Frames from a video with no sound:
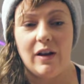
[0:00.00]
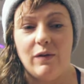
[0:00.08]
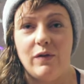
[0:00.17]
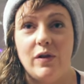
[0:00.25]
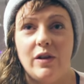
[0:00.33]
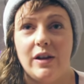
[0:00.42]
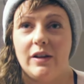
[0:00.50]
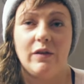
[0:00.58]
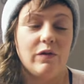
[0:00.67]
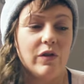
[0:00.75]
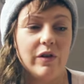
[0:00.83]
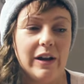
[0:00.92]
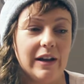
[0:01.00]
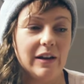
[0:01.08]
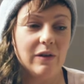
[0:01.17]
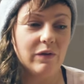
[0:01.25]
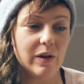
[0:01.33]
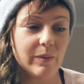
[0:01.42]
I feel like for
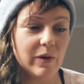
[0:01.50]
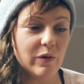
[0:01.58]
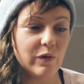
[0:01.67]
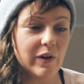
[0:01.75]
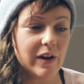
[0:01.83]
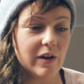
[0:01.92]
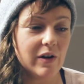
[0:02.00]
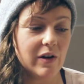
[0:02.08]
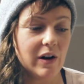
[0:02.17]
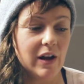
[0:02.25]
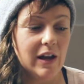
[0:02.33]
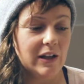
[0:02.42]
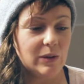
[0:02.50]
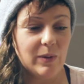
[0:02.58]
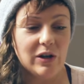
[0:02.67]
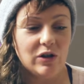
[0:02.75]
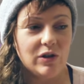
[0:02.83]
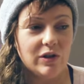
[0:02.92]
any female fighter,
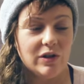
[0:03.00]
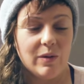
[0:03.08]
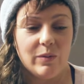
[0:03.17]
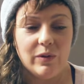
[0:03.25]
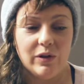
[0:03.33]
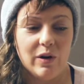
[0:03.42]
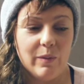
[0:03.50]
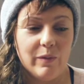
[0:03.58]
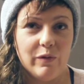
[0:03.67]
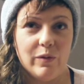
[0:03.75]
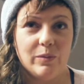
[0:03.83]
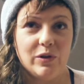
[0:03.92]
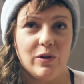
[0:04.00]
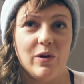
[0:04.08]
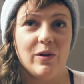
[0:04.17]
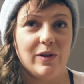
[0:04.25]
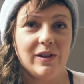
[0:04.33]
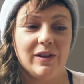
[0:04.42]
especially someone coming from
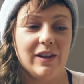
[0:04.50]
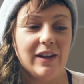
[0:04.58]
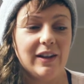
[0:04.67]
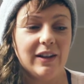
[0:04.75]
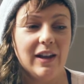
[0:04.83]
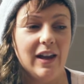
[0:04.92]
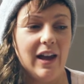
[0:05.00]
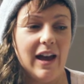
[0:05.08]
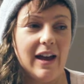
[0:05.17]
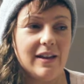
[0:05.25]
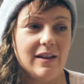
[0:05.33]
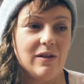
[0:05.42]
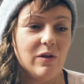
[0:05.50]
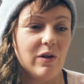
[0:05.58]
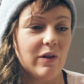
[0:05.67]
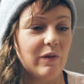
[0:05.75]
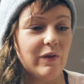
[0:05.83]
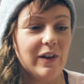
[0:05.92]
Scotland, like I did
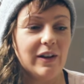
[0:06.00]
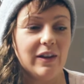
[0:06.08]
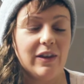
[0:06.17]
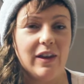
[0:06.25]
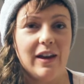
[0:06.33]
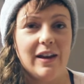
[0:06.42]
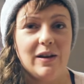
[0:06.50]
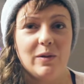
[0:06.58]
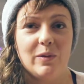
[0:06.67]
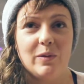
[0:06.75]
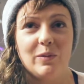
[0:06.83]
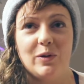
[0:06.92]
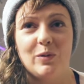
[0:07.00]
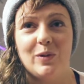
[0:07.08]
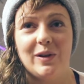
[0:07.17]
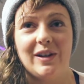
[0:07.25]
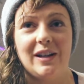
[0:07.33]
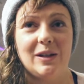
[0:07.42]
not think that anyone would
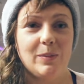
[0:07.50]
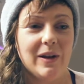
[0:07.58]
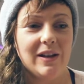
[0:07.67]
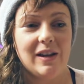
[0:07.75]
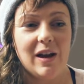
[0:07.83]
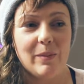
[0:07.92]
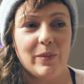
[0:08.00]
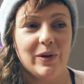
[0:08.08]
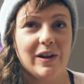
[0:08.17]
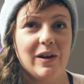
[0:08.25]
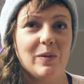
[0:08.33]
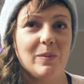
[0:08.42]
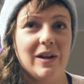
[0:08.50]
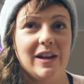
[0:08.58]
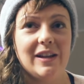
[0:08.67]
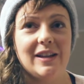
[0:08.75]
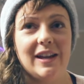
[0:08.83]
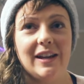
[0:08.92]
want to spend that money on
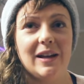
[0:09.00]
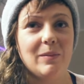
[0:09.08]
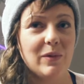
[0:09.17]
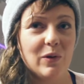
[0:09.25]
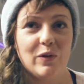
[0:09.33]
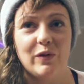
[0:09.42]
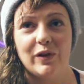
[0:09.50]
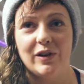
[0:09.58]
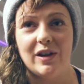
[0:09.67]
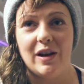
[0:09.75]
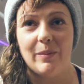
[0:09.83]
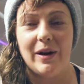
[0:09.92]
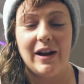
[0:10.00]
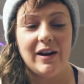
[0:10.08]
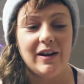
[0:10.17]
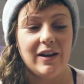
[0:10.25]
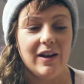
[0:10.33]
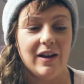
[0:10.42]
me, taking me over to
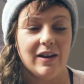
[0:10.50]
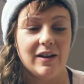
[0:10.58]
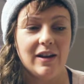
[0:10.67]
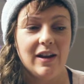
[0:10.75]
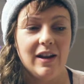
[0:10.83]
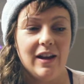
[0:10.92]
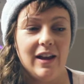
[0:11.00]
America and